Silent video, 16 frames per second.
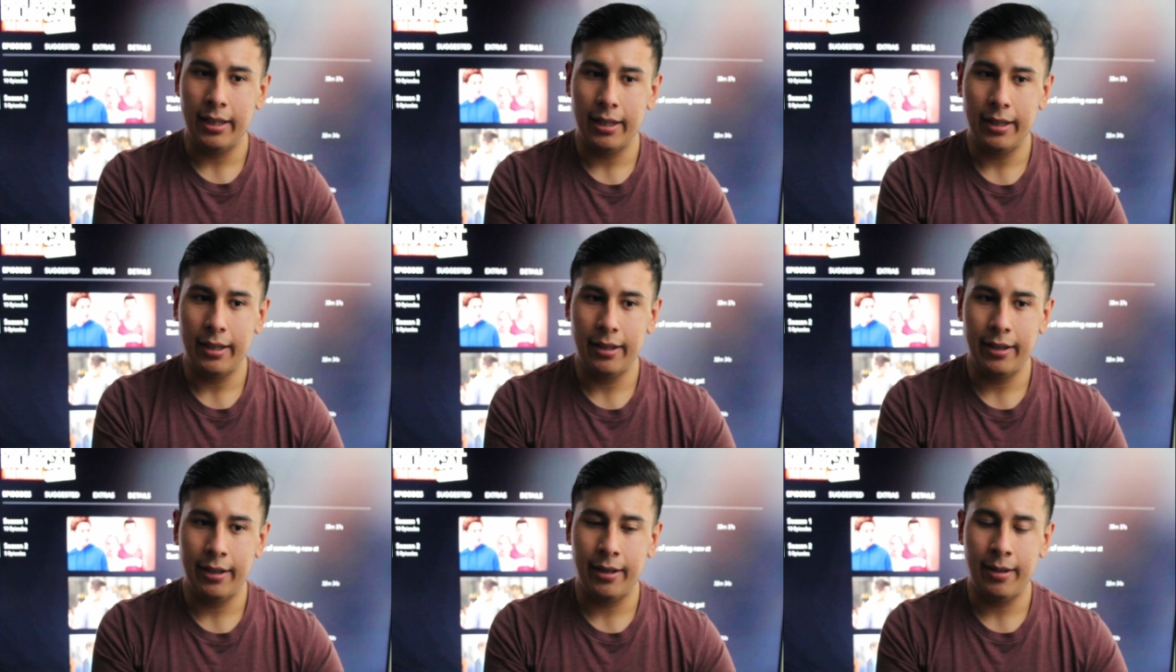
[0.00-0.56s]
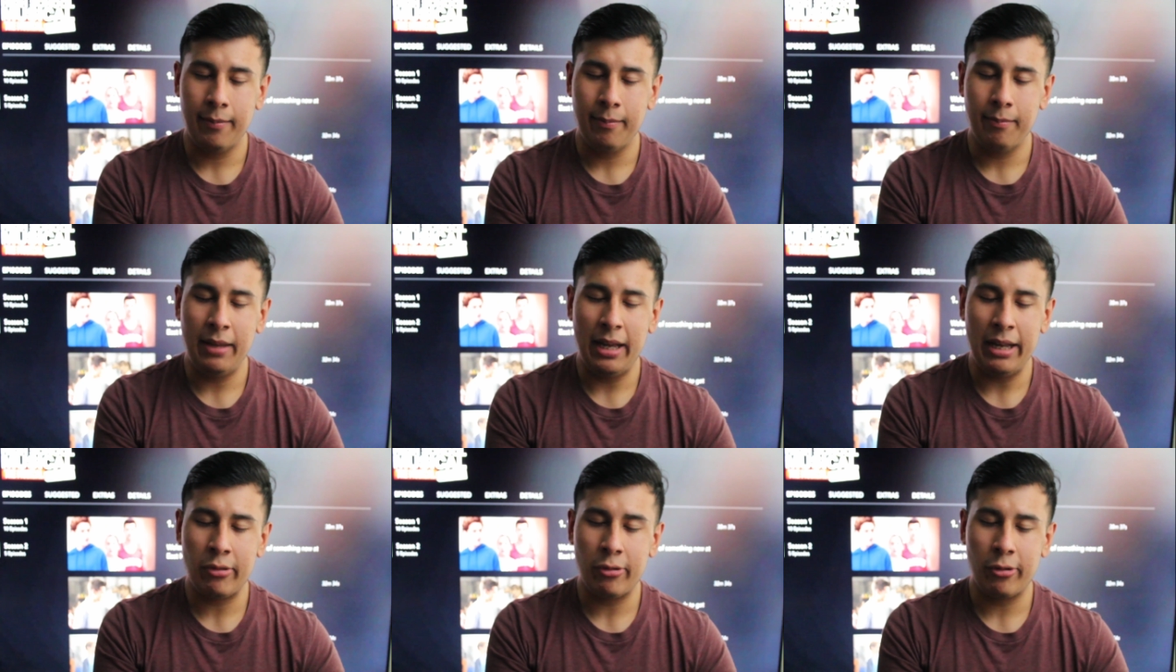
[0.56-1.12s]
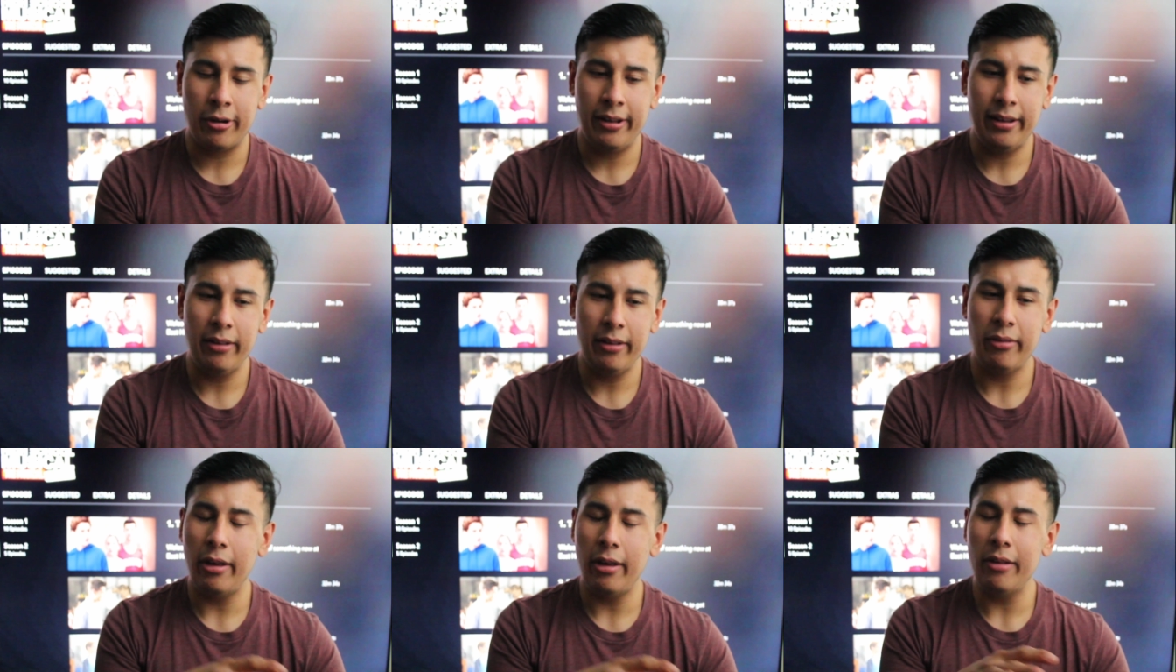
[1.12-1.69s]
Um, that sort of thing.
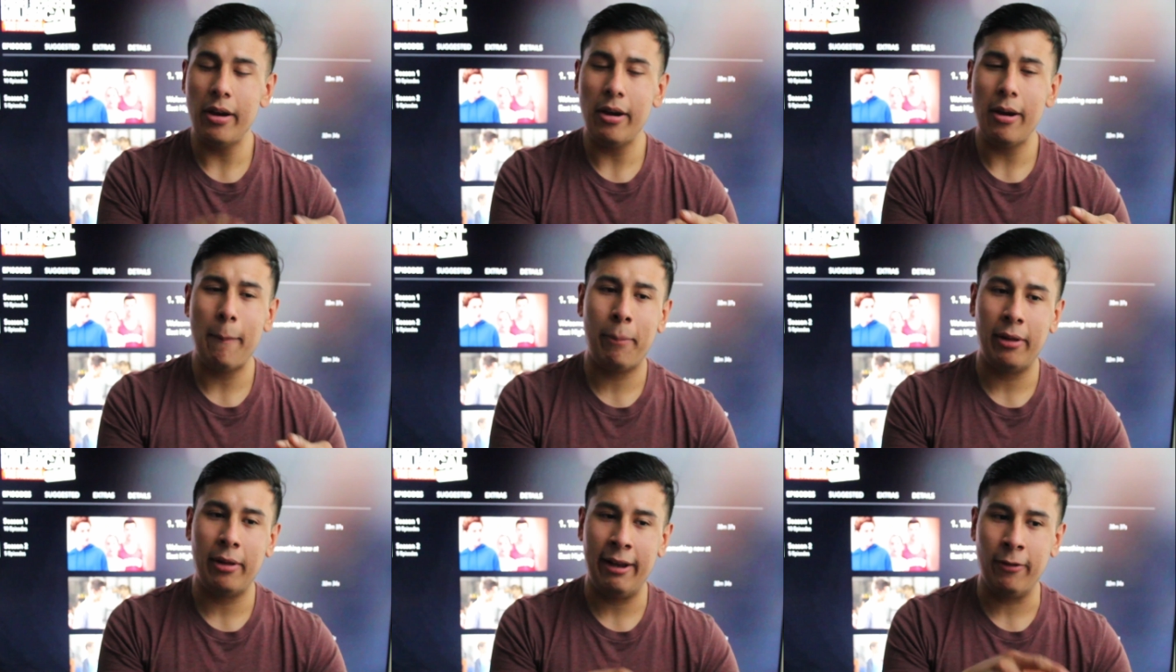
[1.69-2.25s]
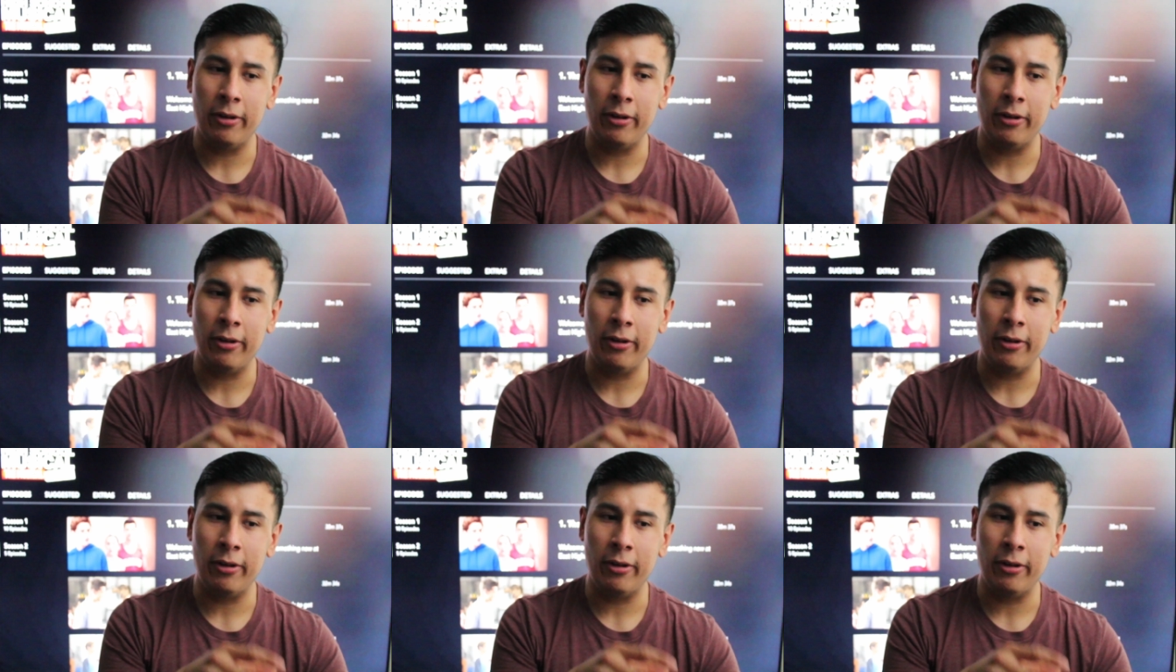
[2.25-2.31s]
It's, it's very playful.